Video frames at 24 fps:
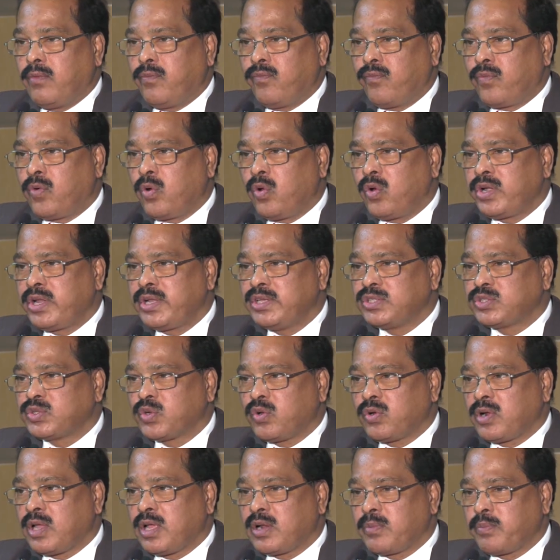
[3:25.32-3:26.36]
Floating
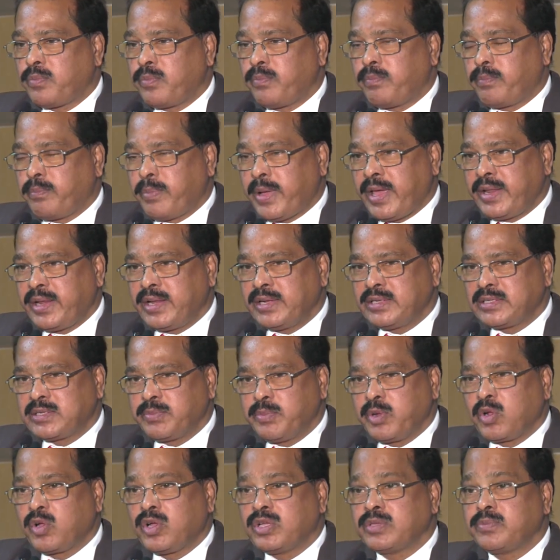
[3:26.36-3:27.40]
solar panels,
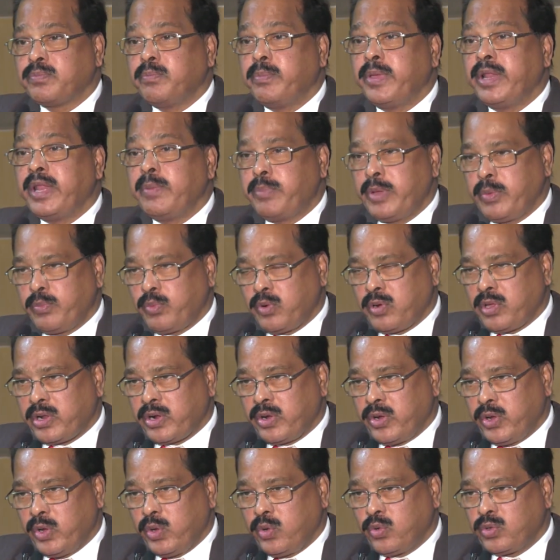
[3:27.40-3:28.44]
because many people are
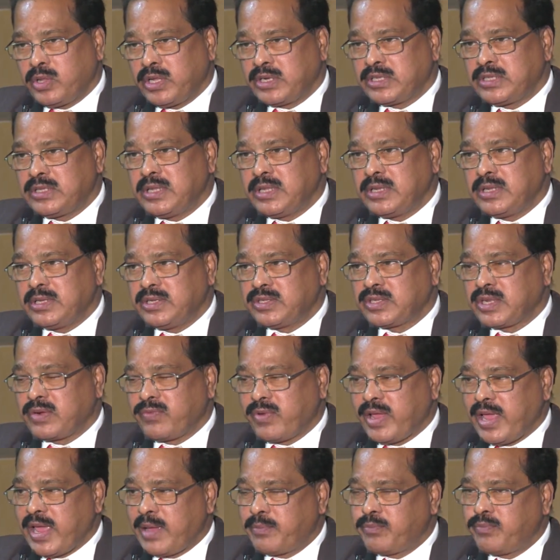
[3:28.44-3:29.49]
new, that's the reason
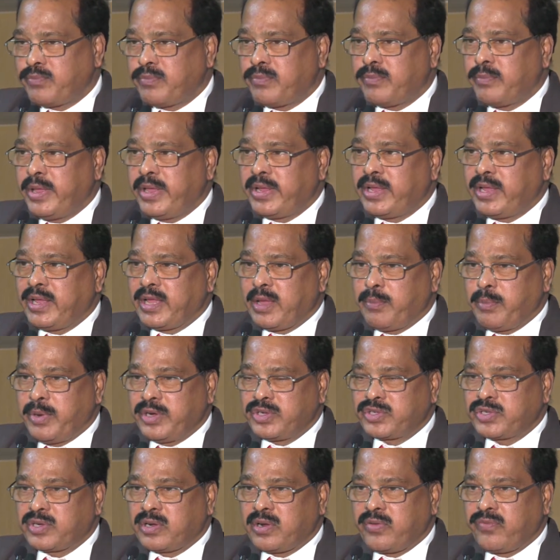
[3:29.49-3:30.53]
why I'm making a
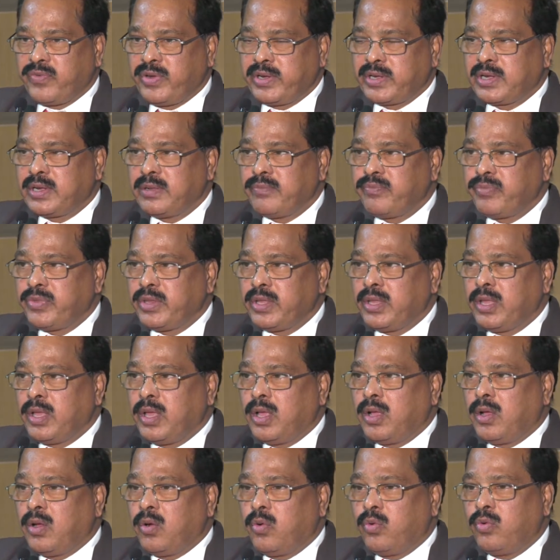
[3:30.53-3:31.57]
mention of it.
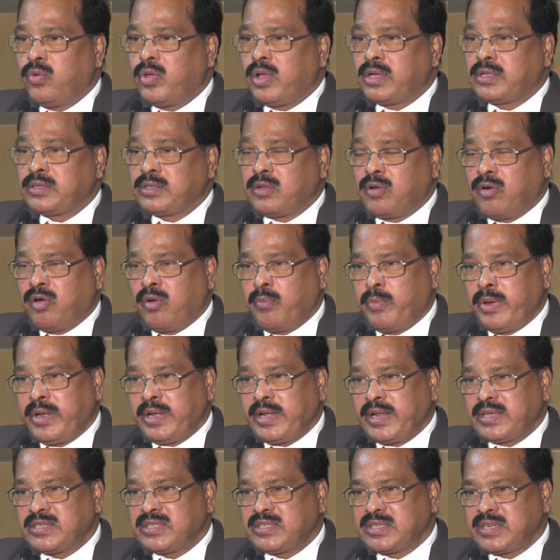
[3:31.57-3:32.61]
We have, government
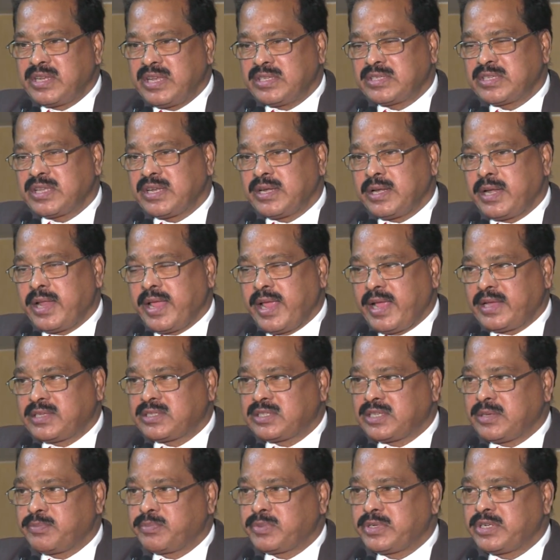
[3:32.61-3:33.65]
has recently
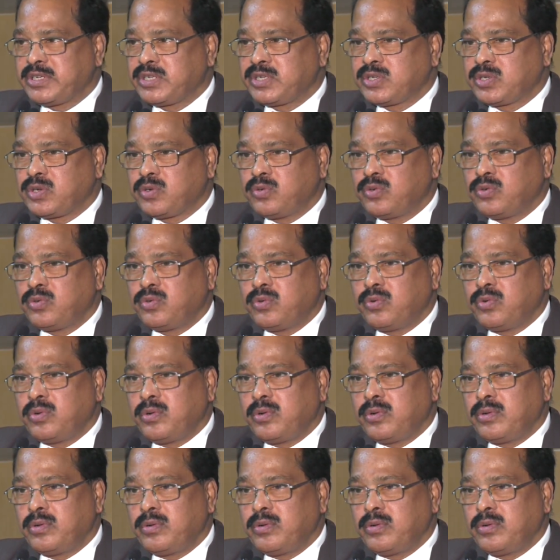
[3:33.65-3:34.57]
accepted to